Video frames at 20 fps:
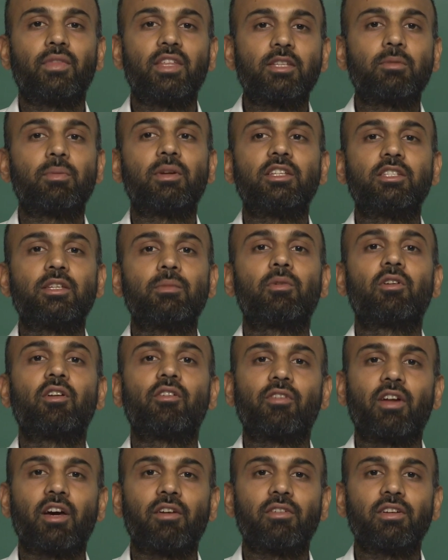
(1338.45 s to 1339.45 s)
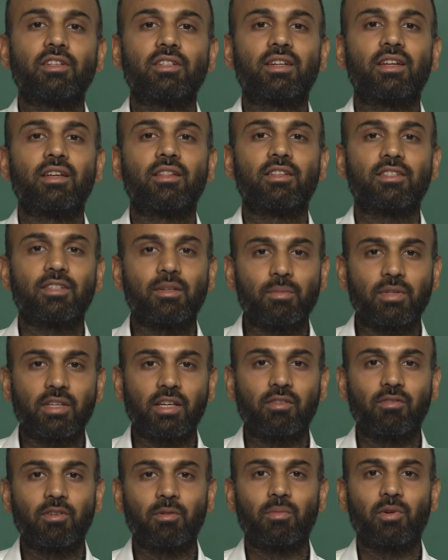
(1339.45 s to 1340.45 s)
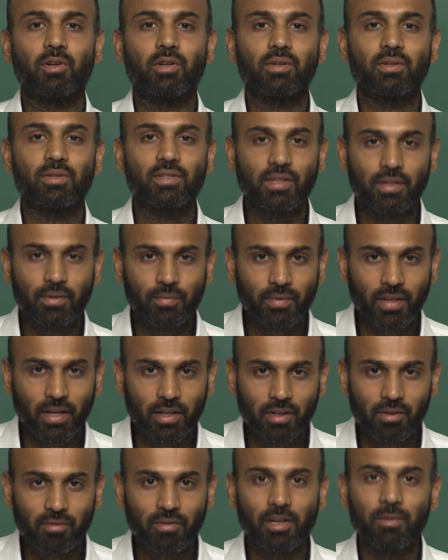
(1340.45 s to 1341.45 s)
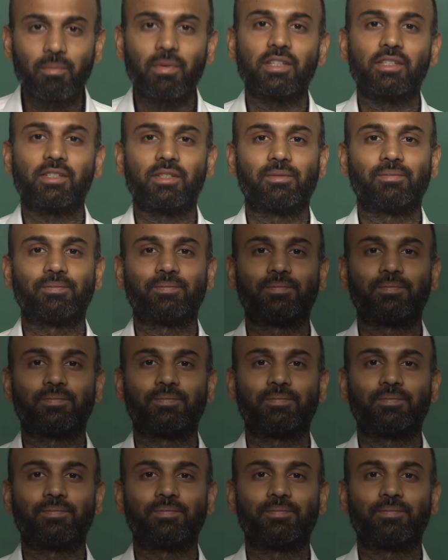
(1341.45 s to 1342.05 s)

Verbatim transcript: this principle of diversity in the subsequent modules. Thank you very much.